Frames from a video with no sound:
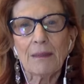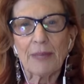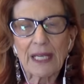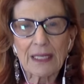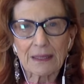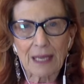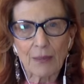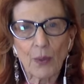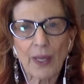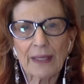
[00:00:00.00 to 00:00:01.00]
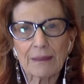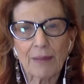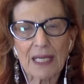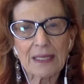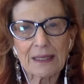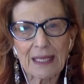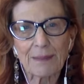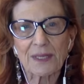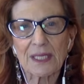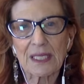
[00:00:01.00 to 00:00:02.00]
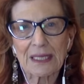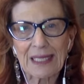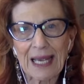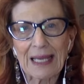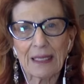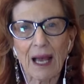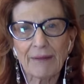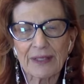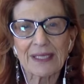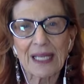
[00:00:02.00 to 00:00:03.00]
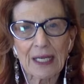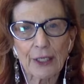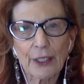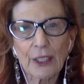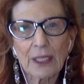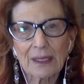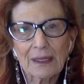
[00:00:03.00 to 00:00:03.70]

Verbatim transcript: because I wanted my steps to say, Love is here.